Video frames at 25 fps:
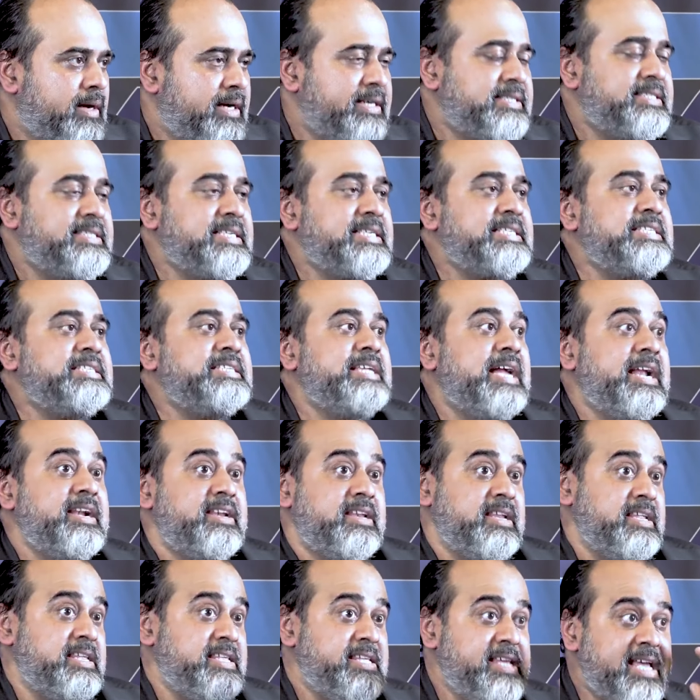It's just
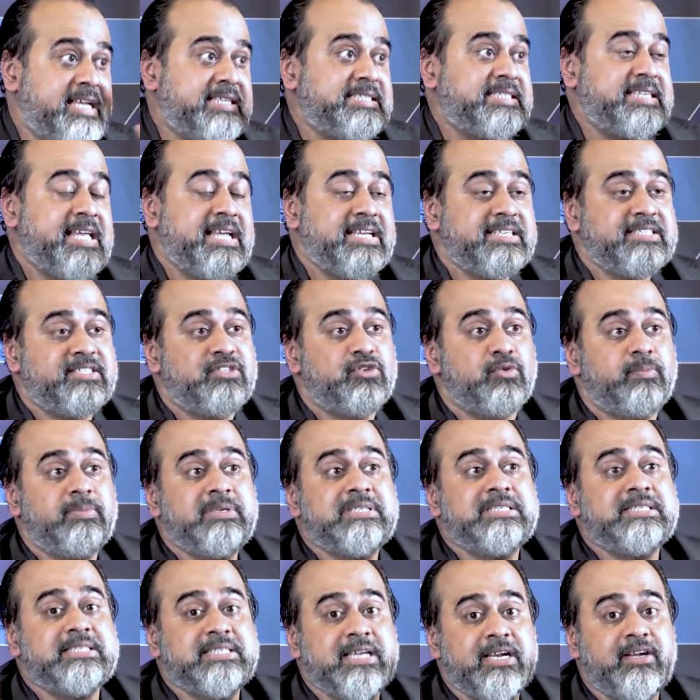that yes has to
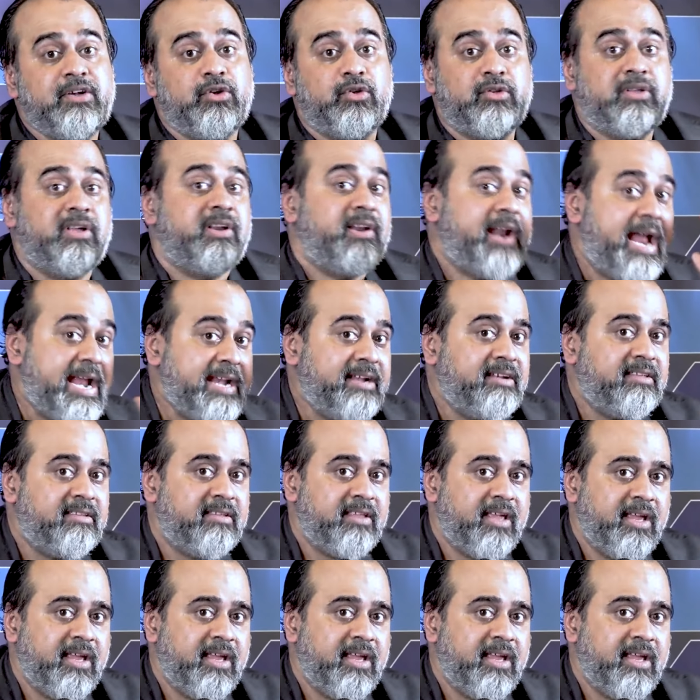be said to the right